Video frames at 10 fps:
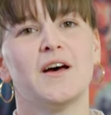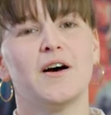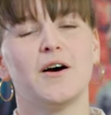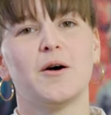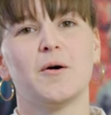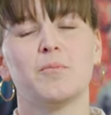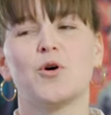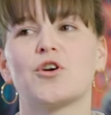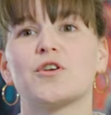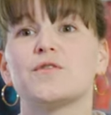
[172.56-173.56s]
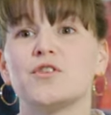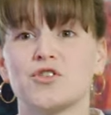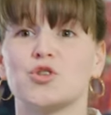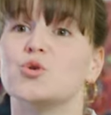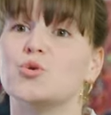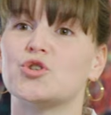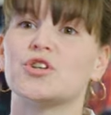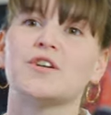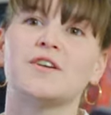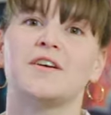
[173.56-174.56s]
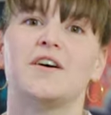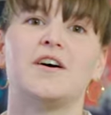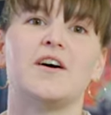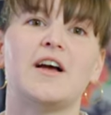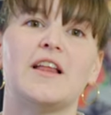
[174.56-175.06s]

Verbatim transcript: uh, part of the solution uh,